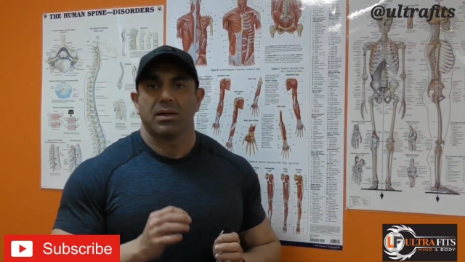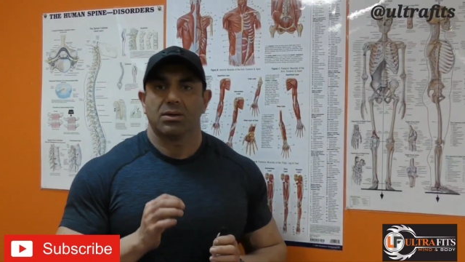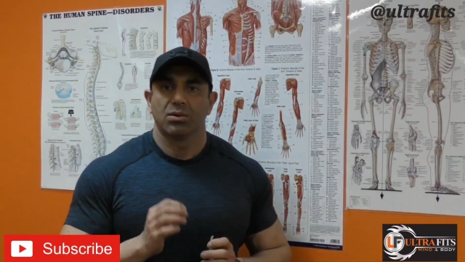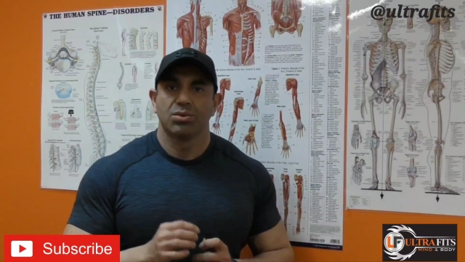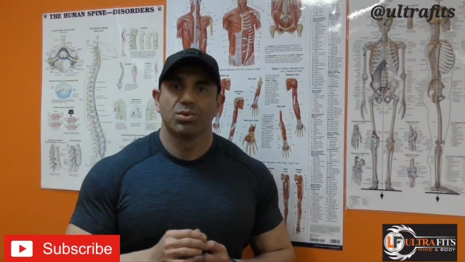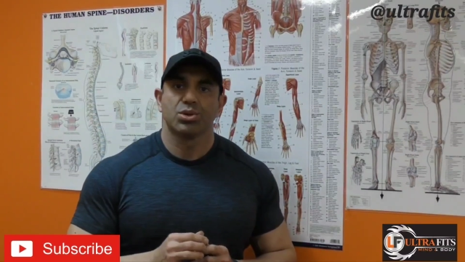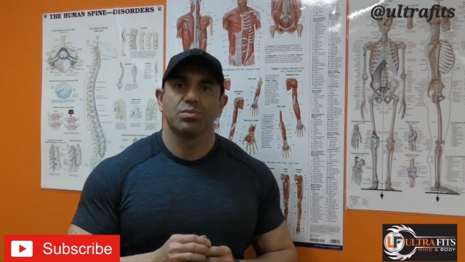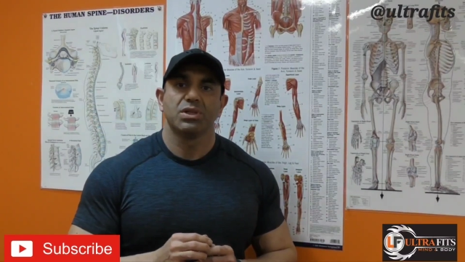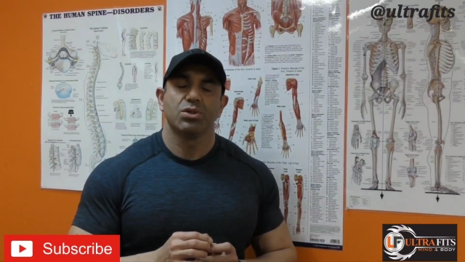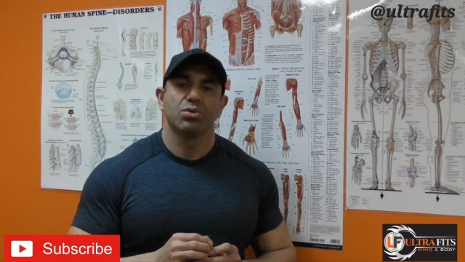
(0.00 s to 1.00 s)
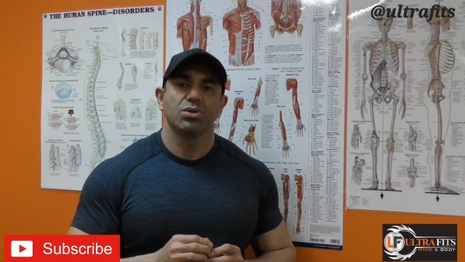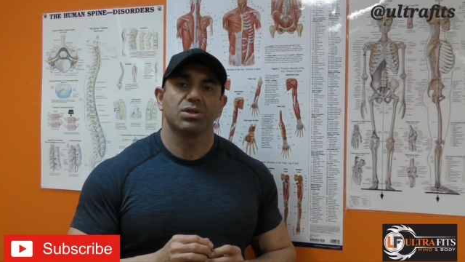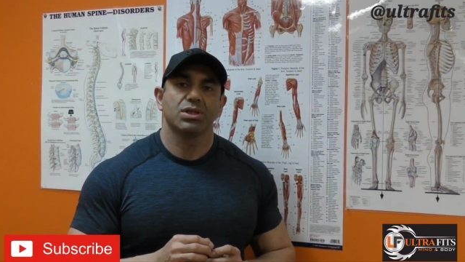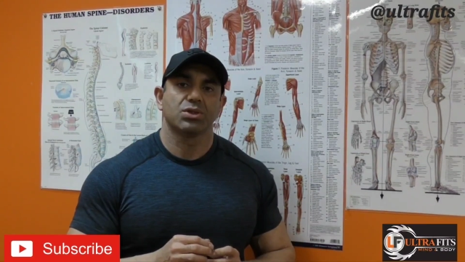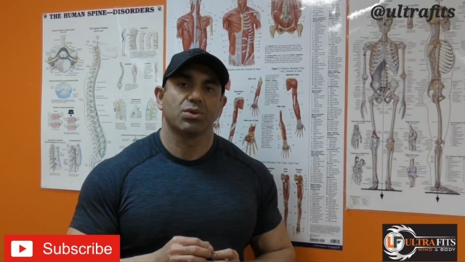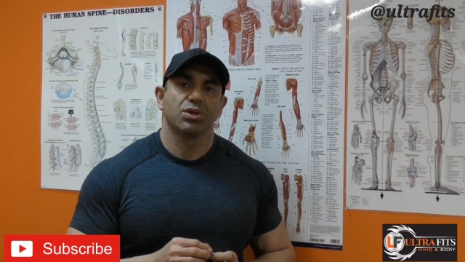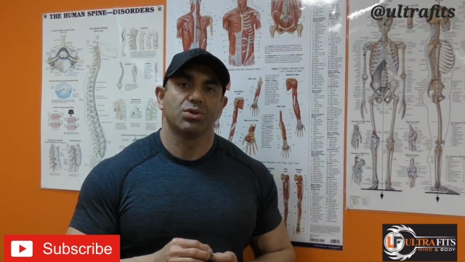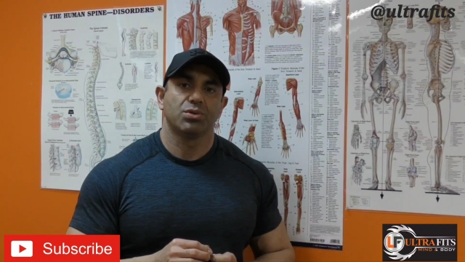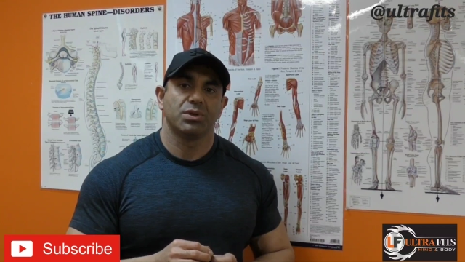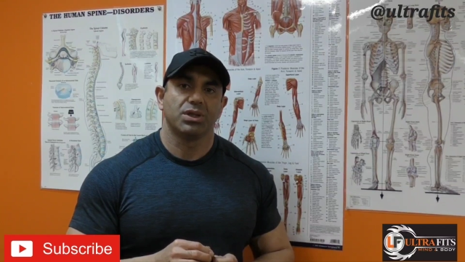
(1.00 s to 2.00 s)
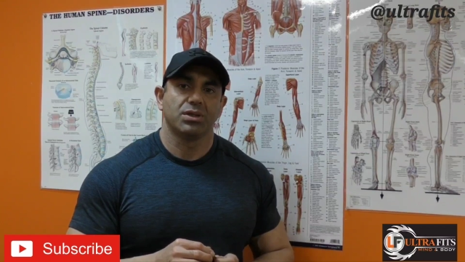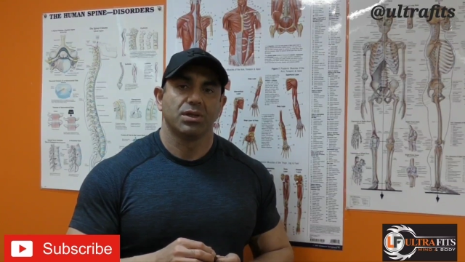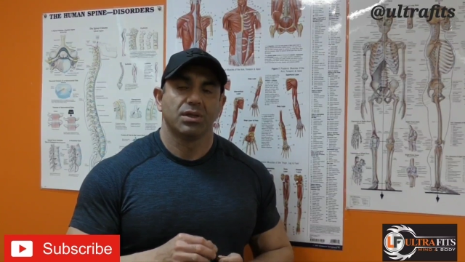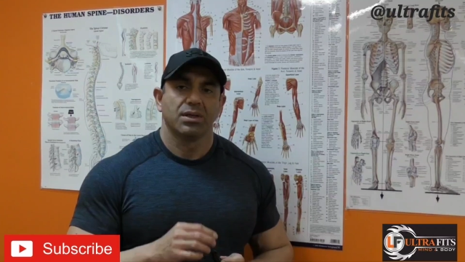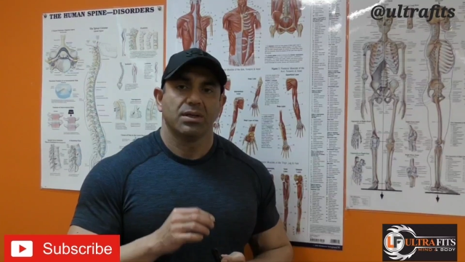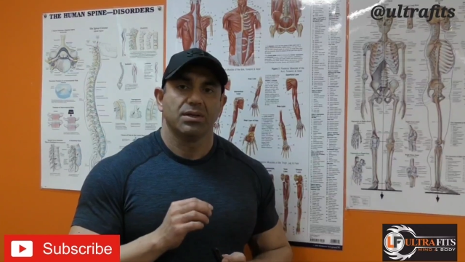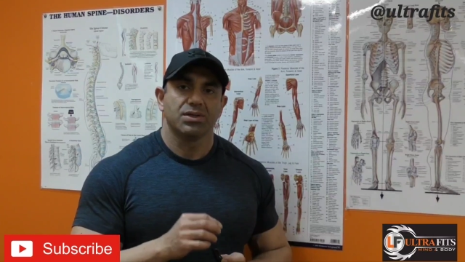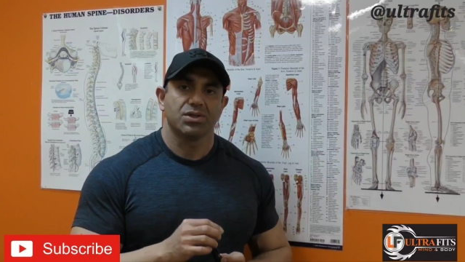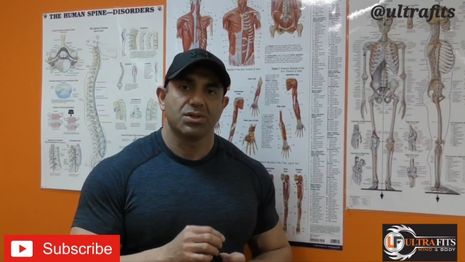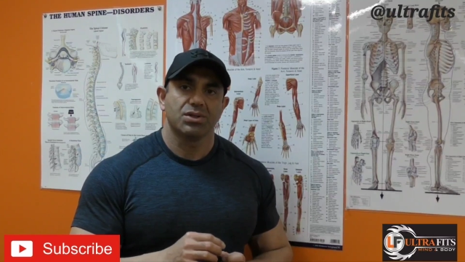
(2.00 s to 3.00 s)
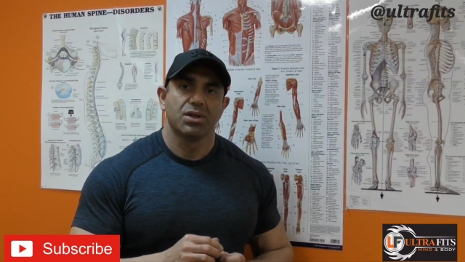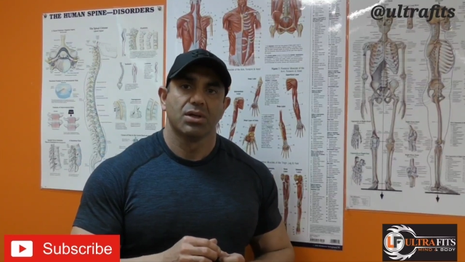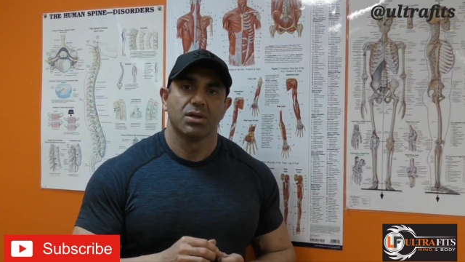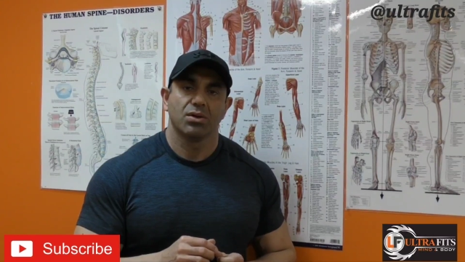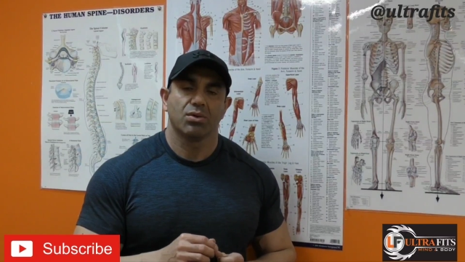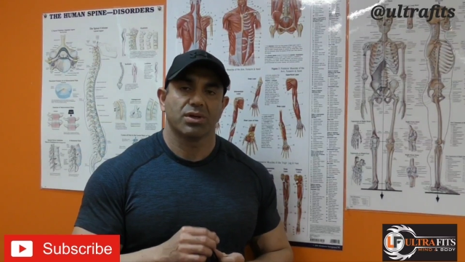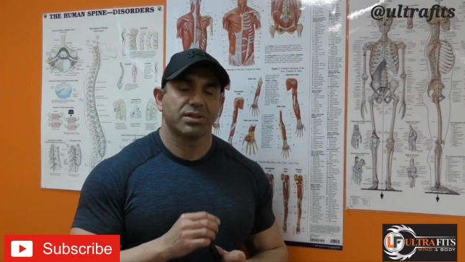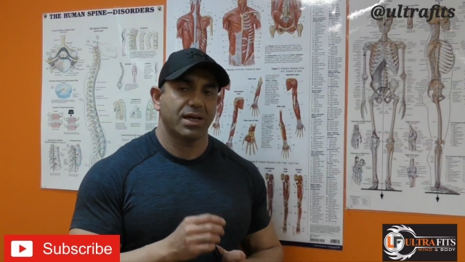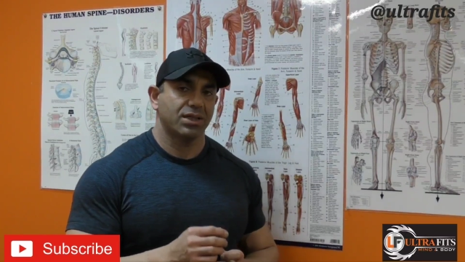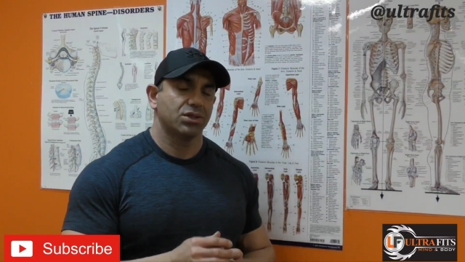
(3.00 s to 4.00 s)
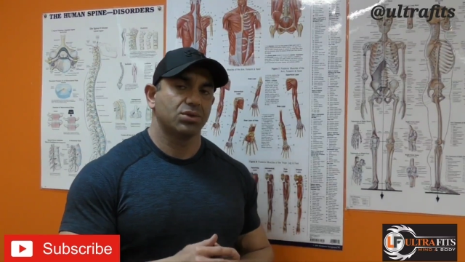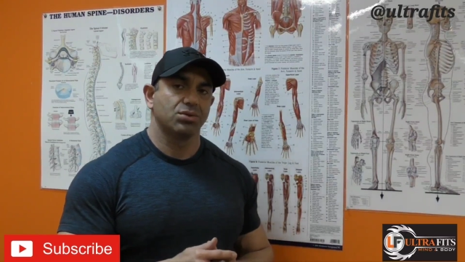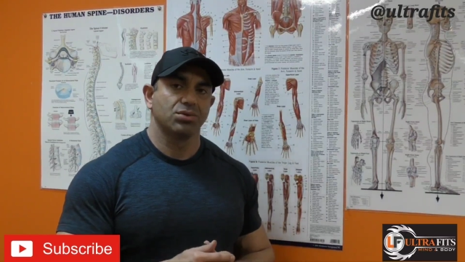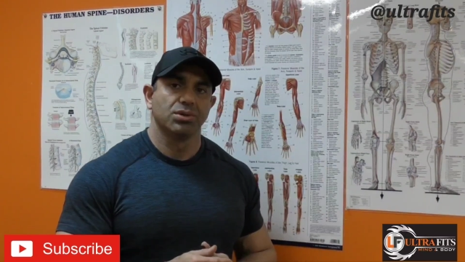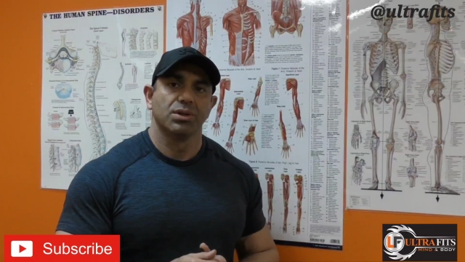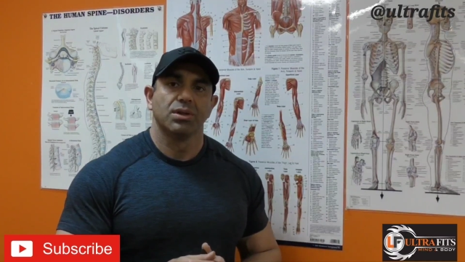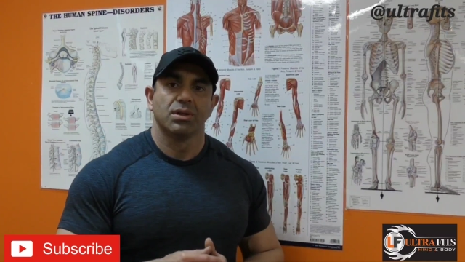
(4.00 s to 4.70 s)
gluteus medius, is going to be insert or attached to